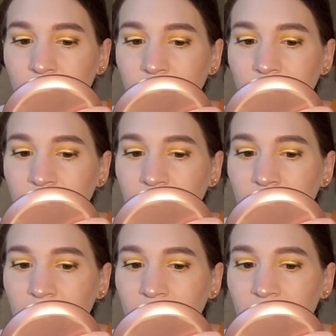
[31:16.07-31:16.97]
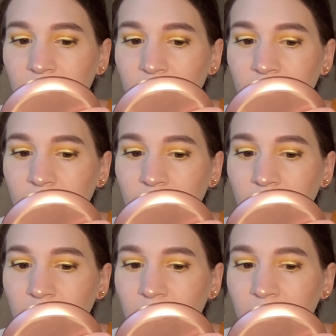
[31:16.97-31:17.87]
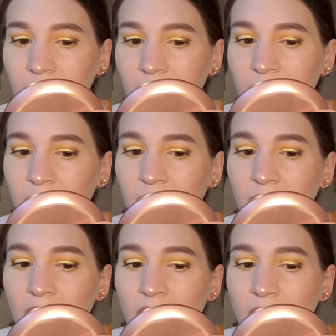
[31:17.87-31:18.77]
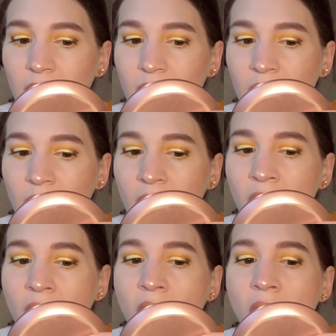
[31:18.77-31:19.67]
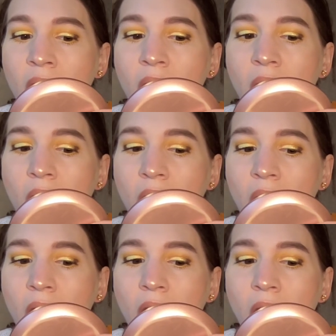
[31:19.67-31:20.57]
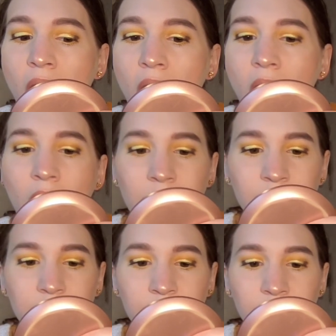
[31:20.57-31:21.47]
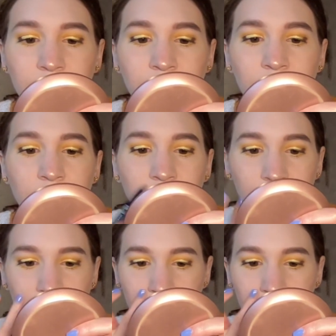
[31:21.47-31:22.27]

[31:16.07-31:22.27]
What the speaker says: (no one is talking)